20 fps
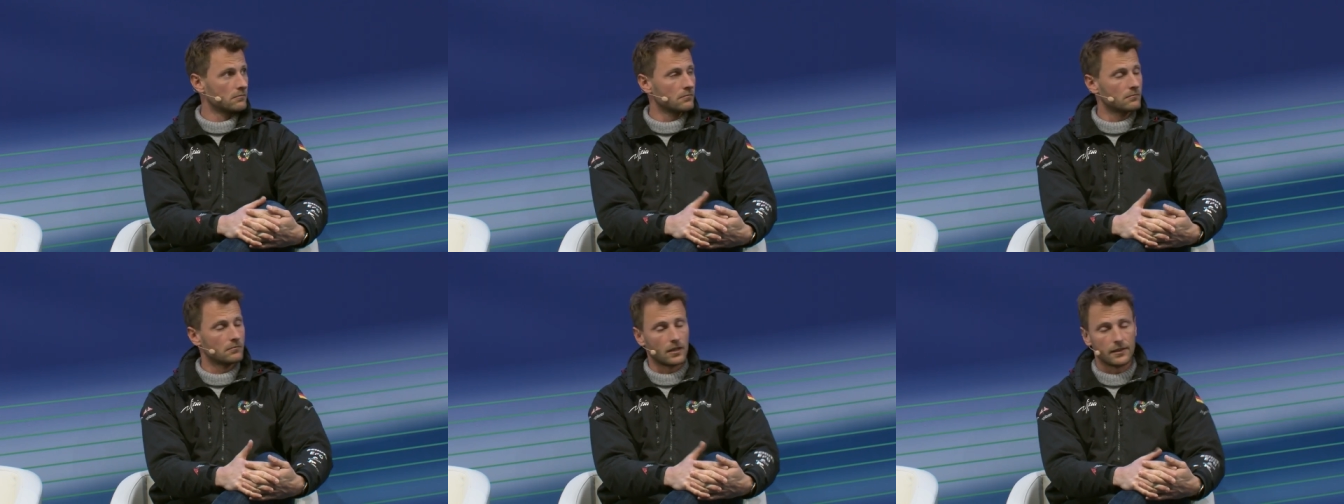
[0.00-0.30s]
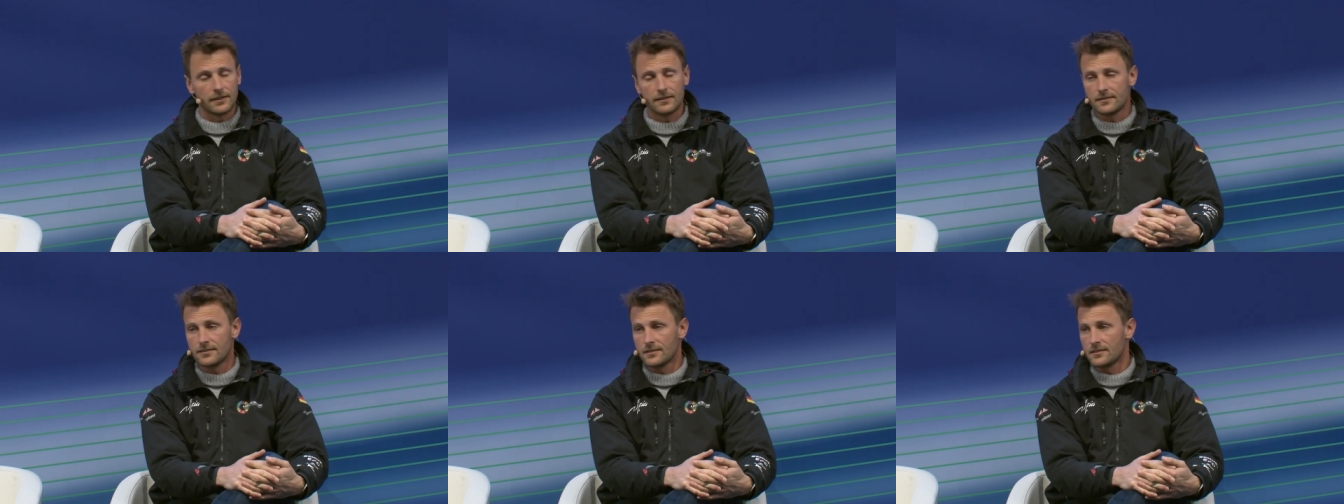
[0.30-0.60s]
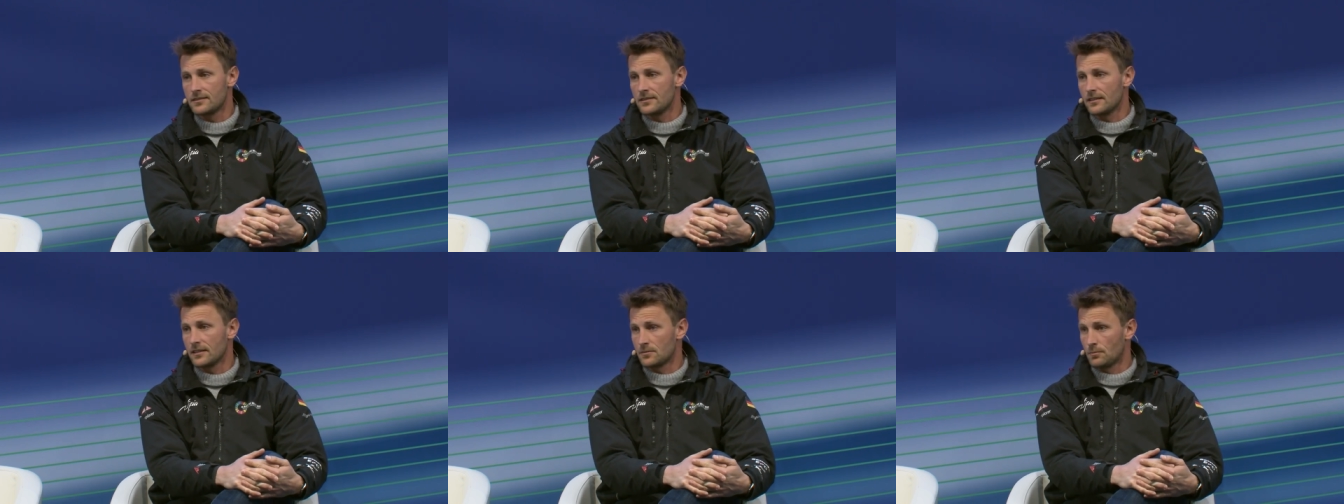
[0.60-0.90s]
Malizia
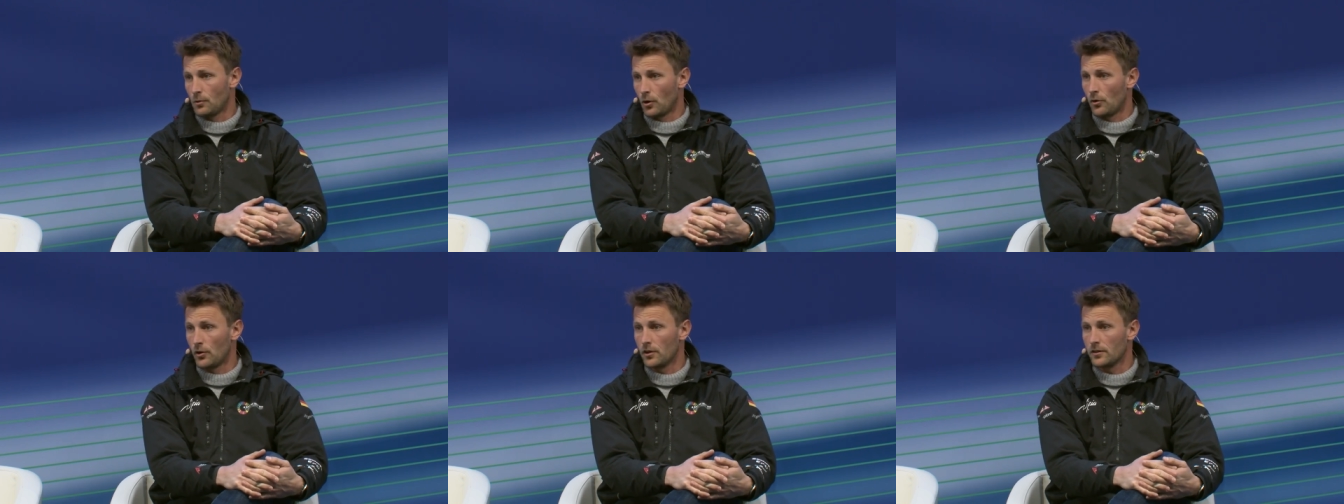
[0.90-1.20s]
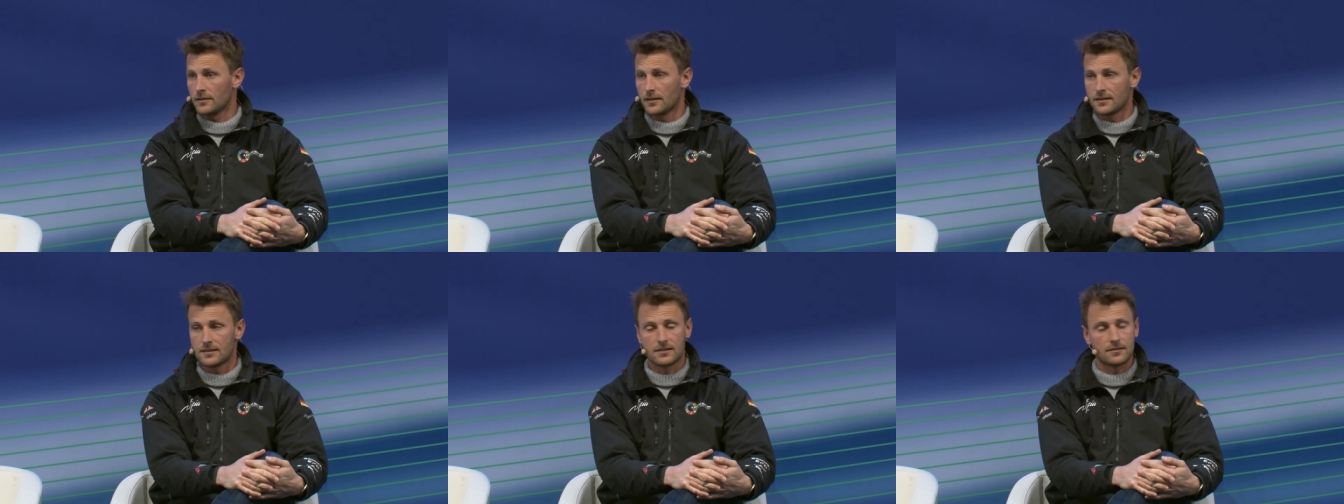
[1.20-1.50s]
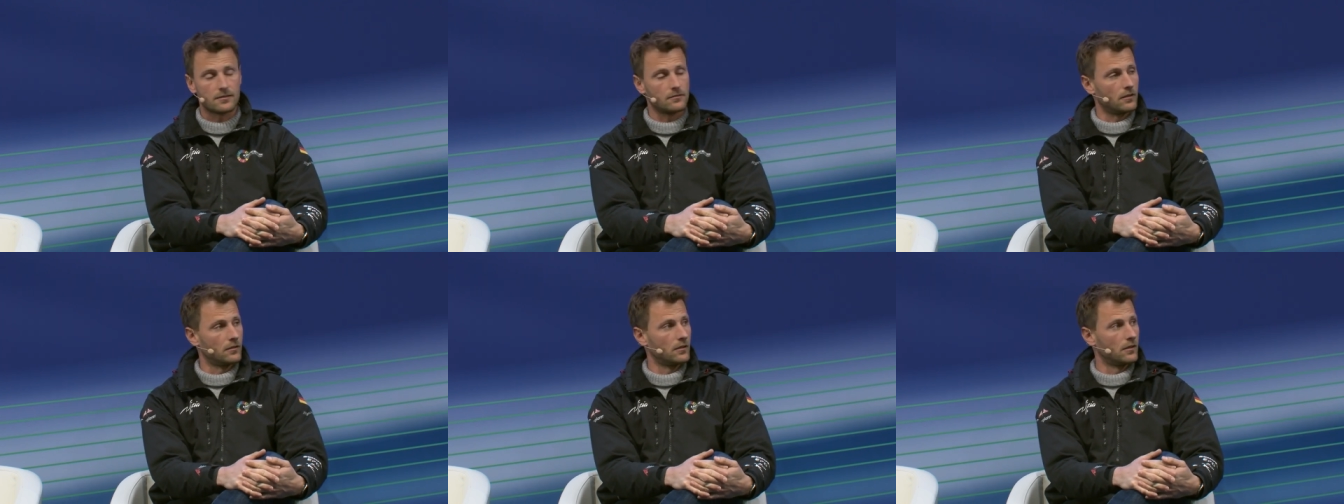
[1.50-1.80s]
Sea Explorer,
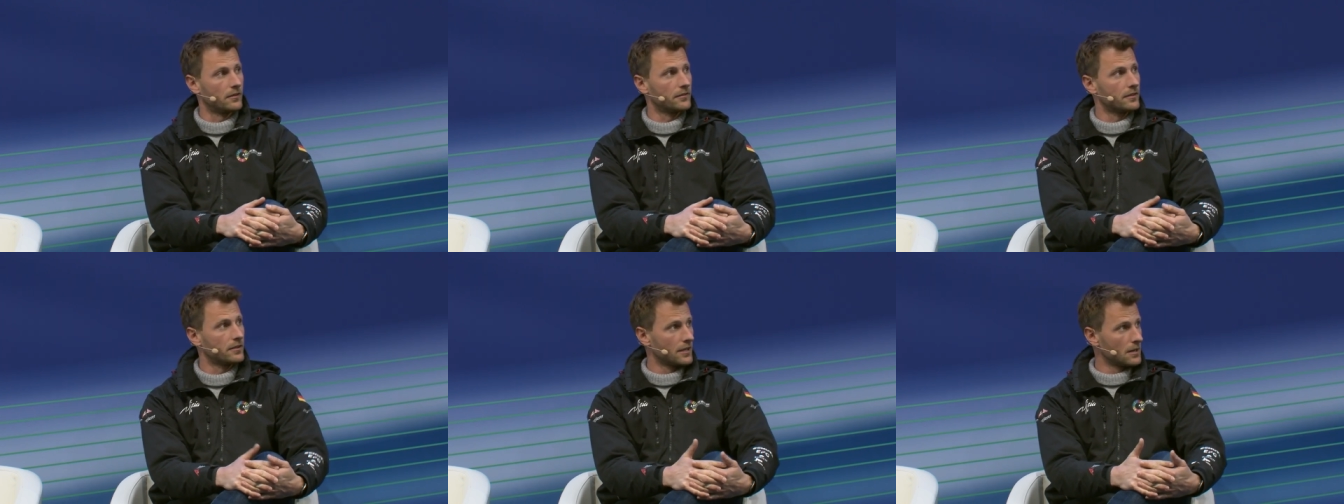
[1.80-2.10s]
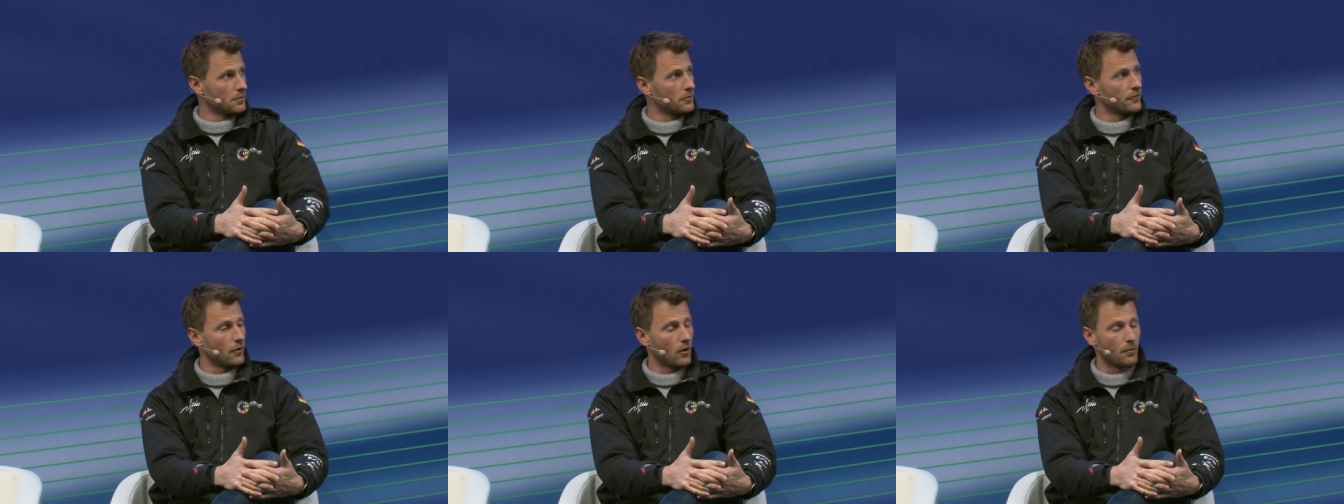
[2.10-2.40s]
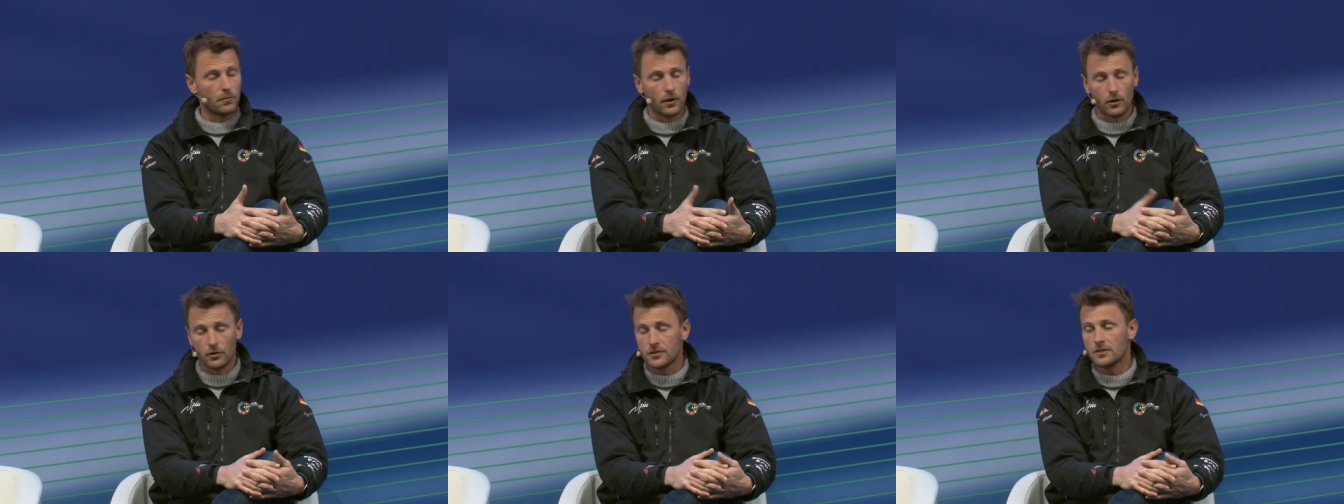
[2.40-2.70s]
that's uh, the name of our
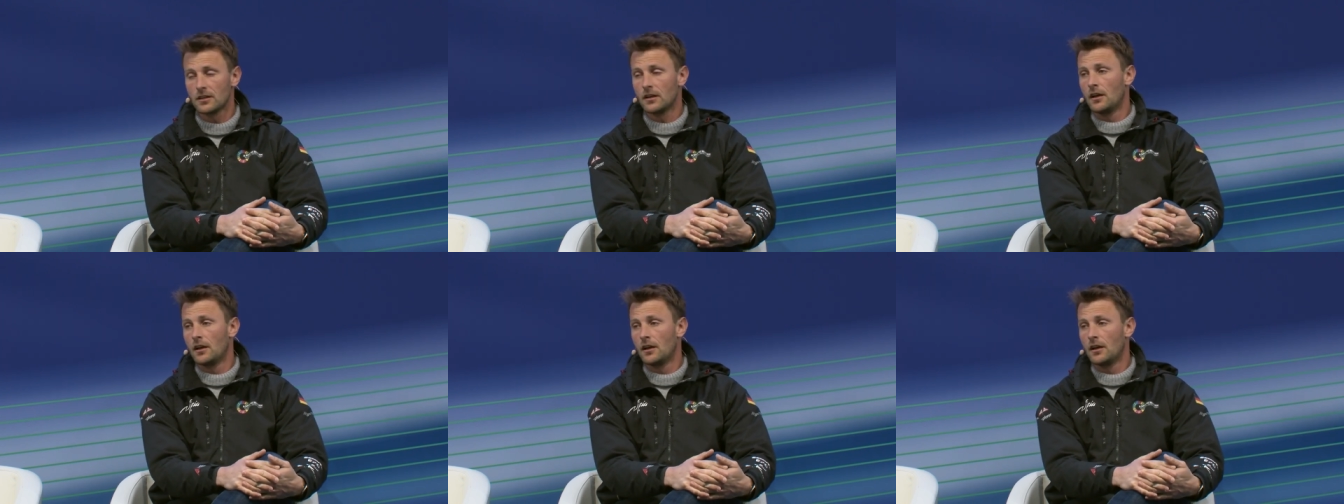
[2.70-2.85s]
boat.